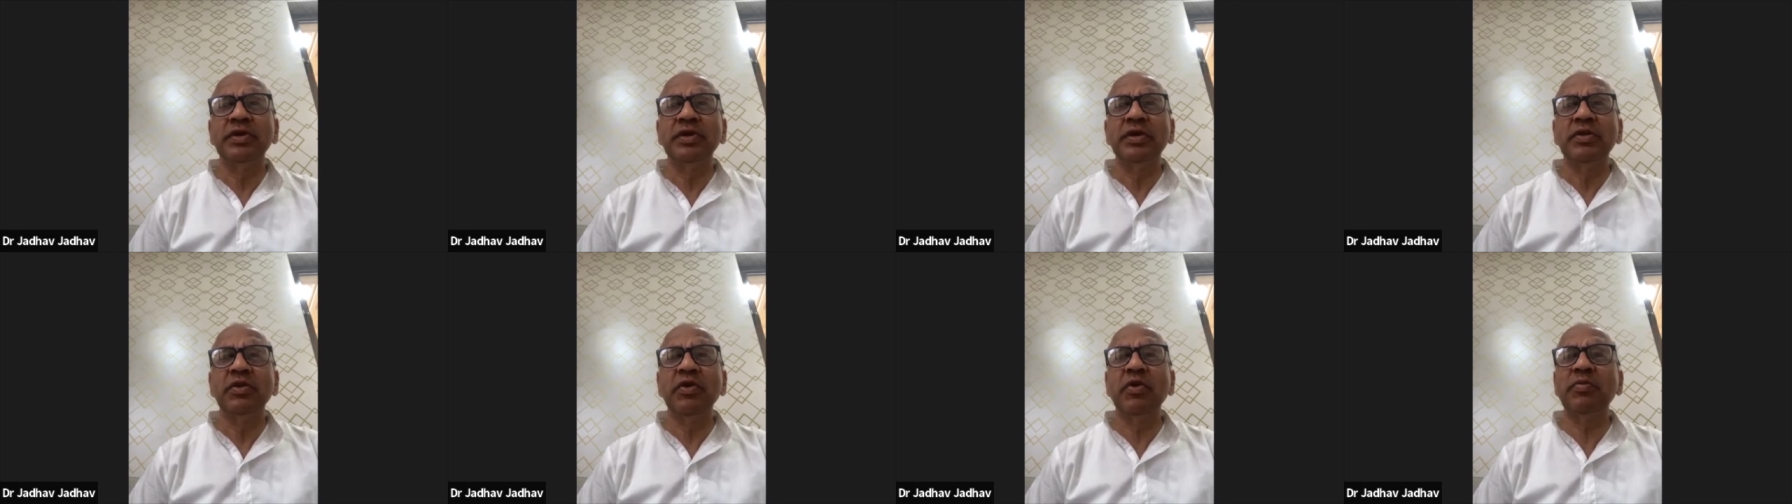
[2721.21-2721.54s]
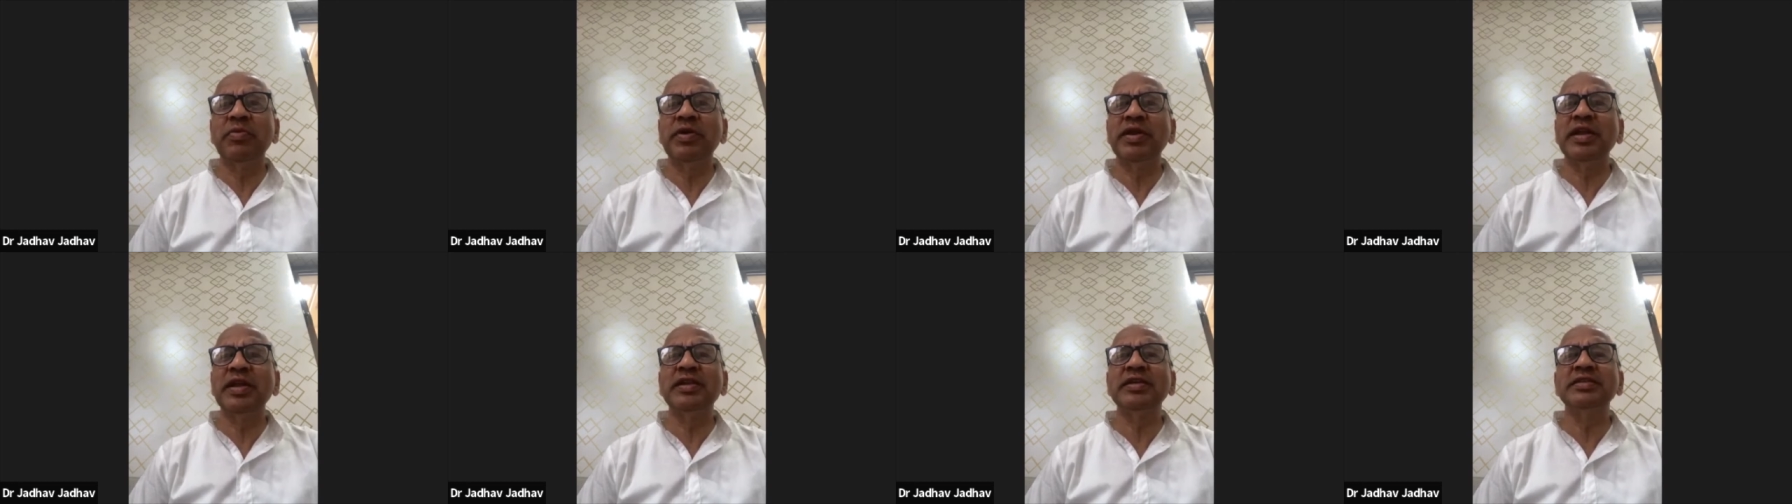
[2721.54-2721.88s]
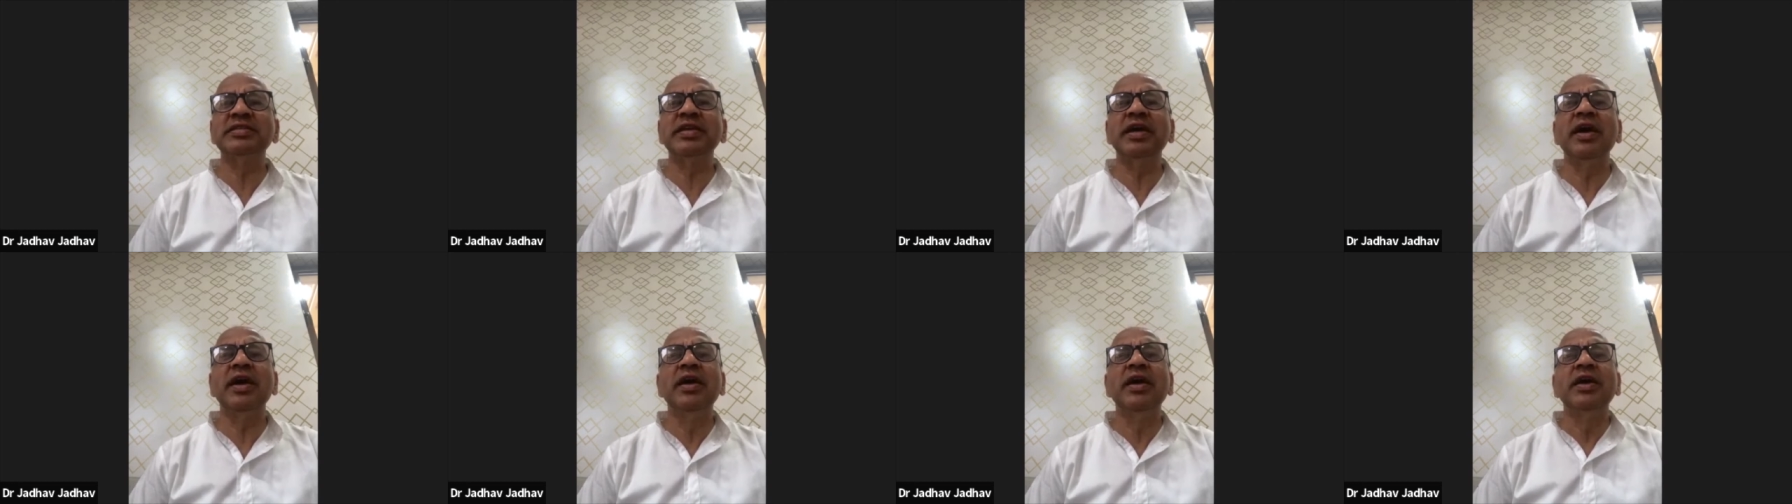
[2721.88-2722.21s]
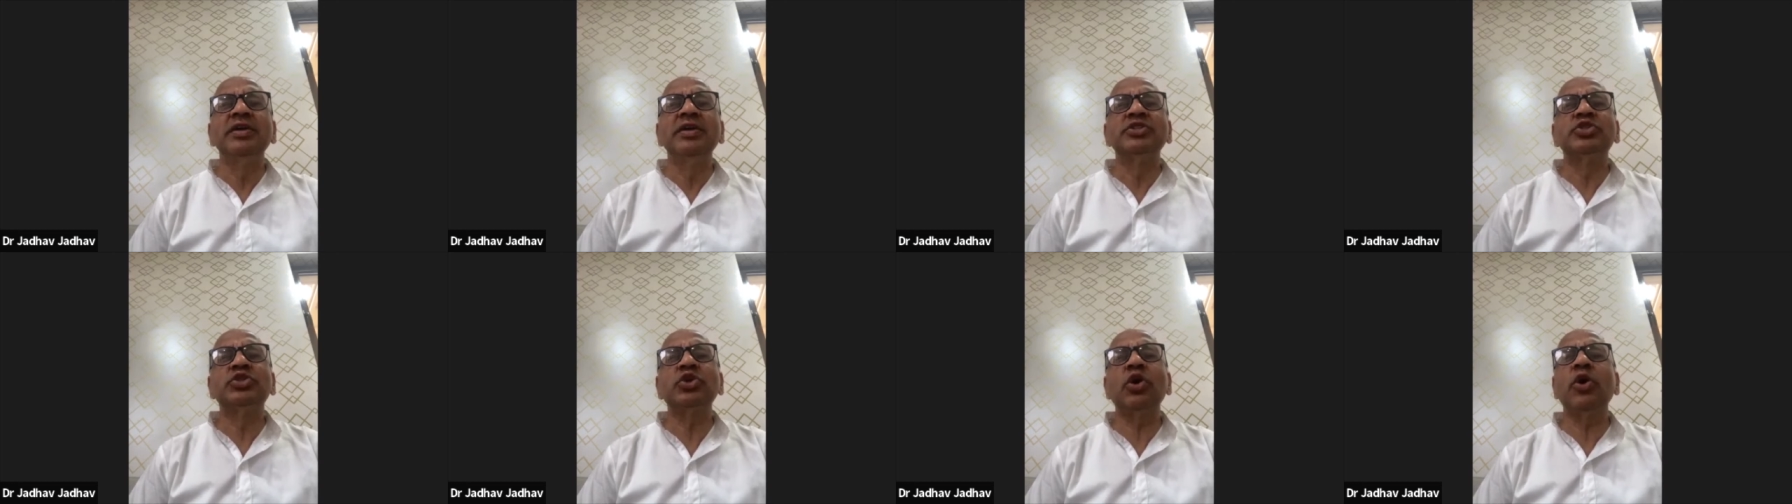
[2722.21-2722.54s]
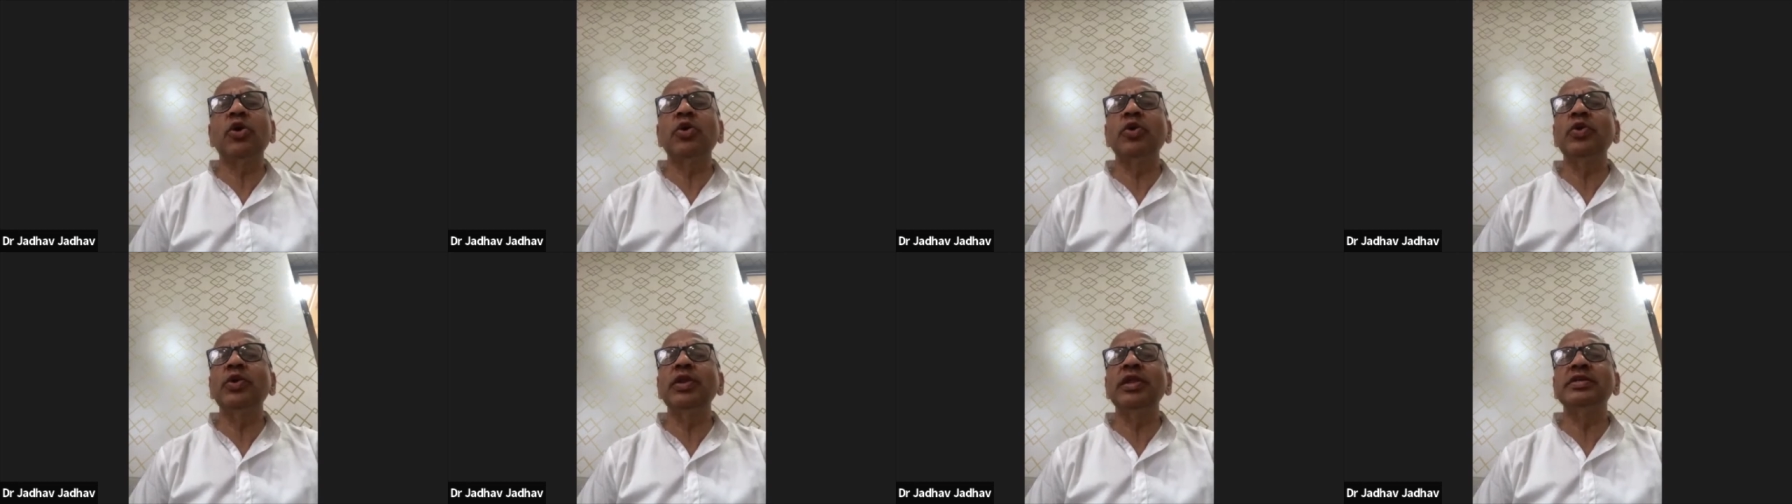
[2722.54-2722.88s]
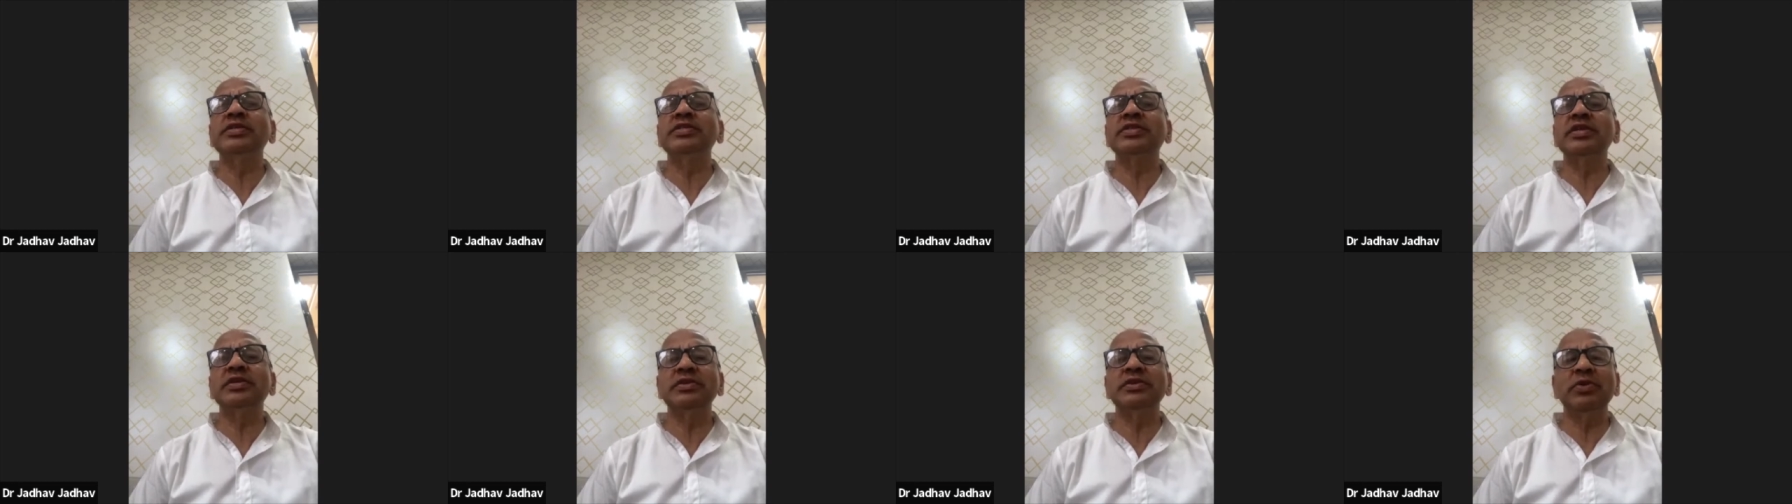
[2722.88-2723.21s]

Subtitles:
No, but it is a sorrowless.